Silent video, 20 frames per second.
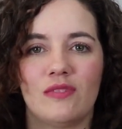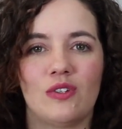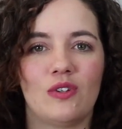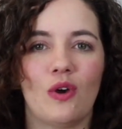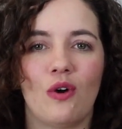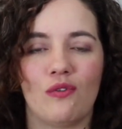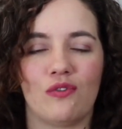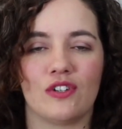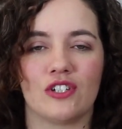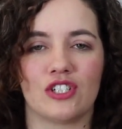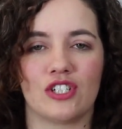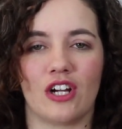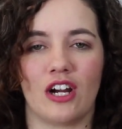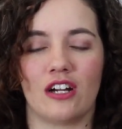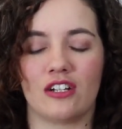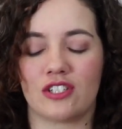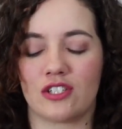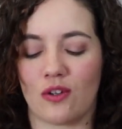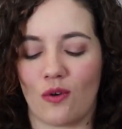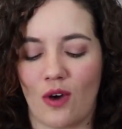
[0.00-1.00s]
know for
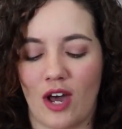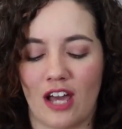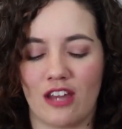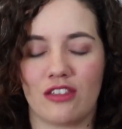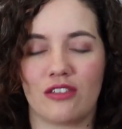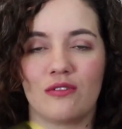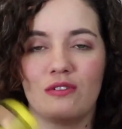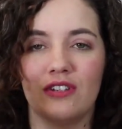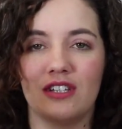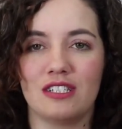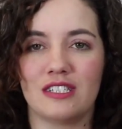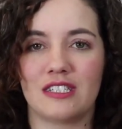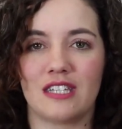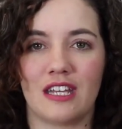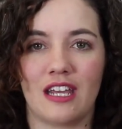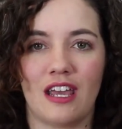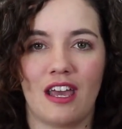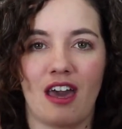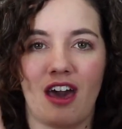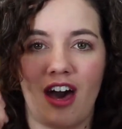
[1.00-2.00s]
sure. So I threw this
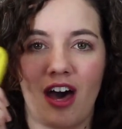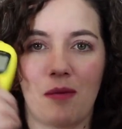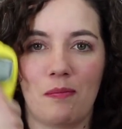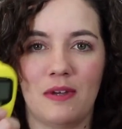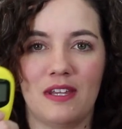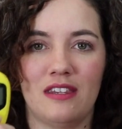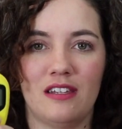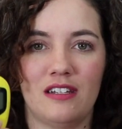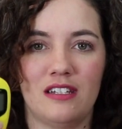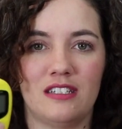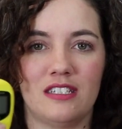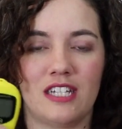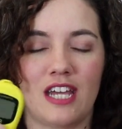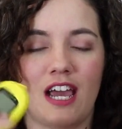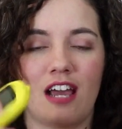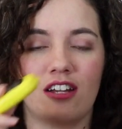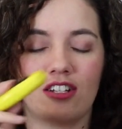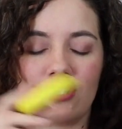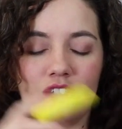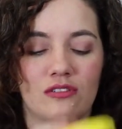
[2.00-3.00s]
thing up in the
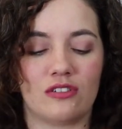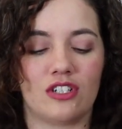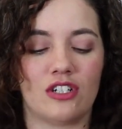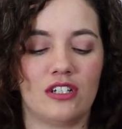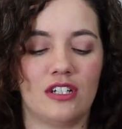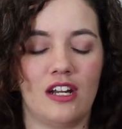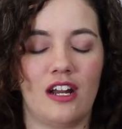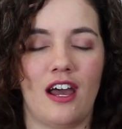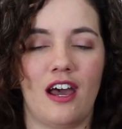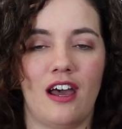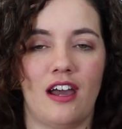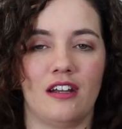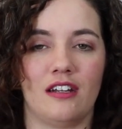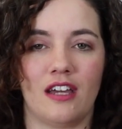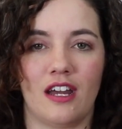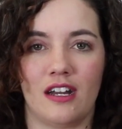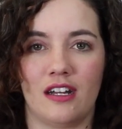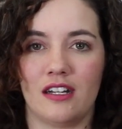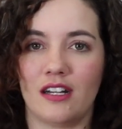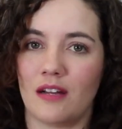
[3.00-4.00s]
dash, you know, turned it on,
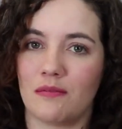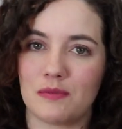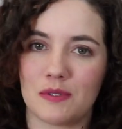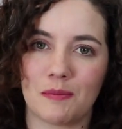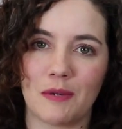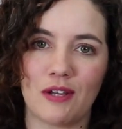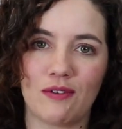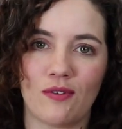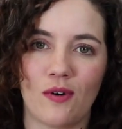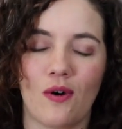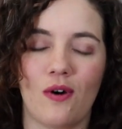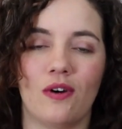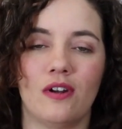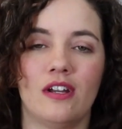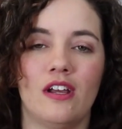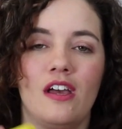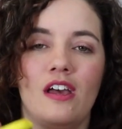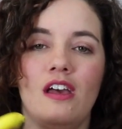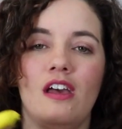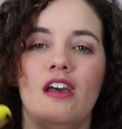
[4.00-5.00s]
got it up to my
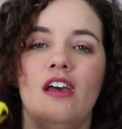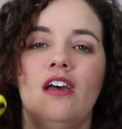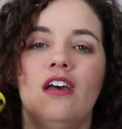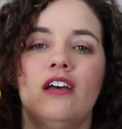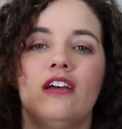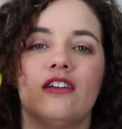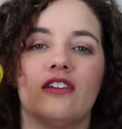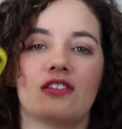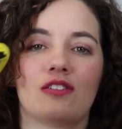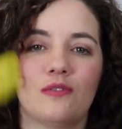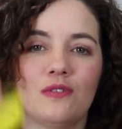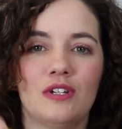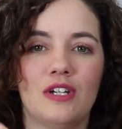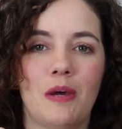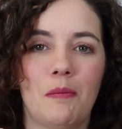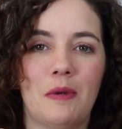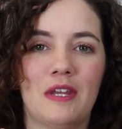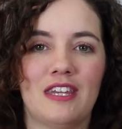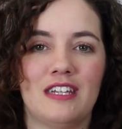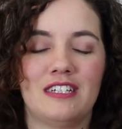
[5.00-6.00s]
phone, threw it
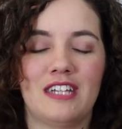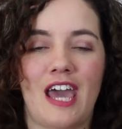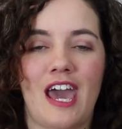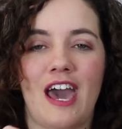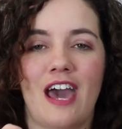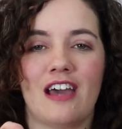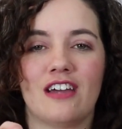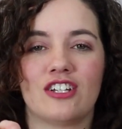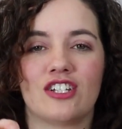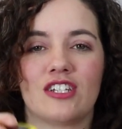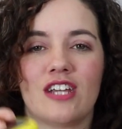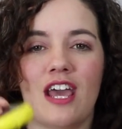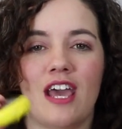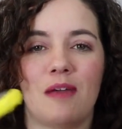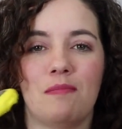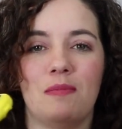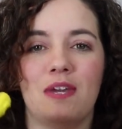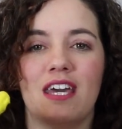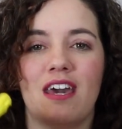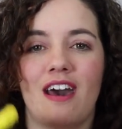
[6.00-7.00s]
up on the dash
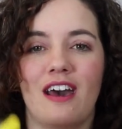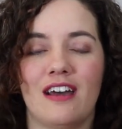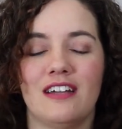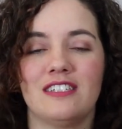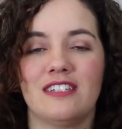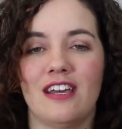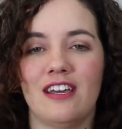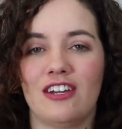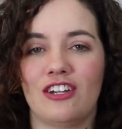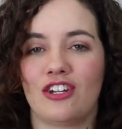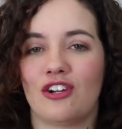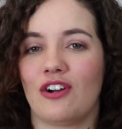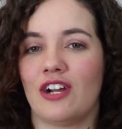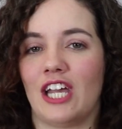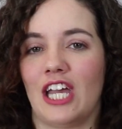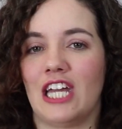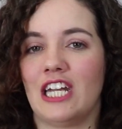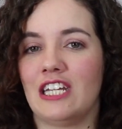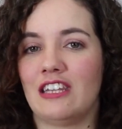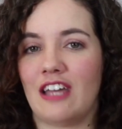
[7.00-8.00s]
and because I had
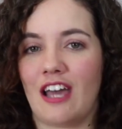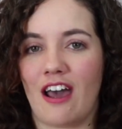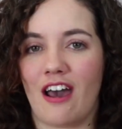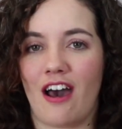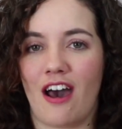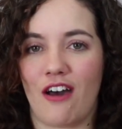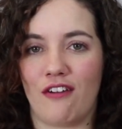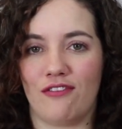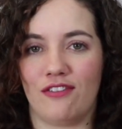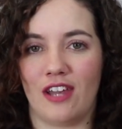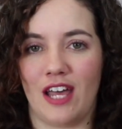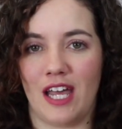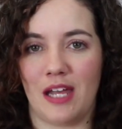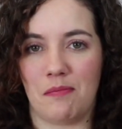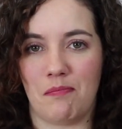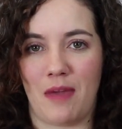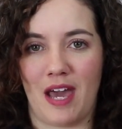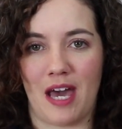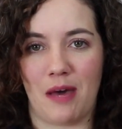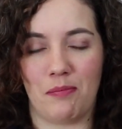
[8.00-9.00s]
created that
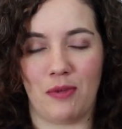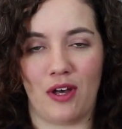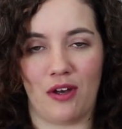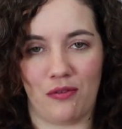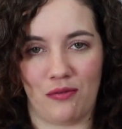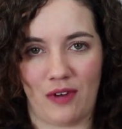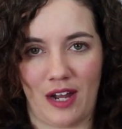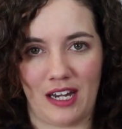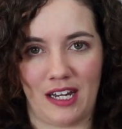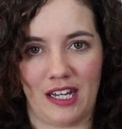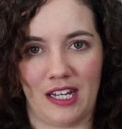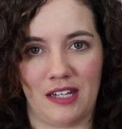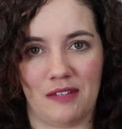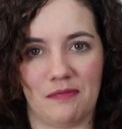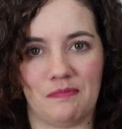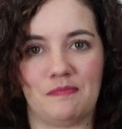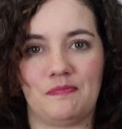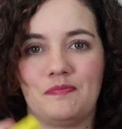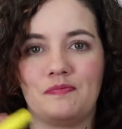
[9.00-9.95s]
offline map already,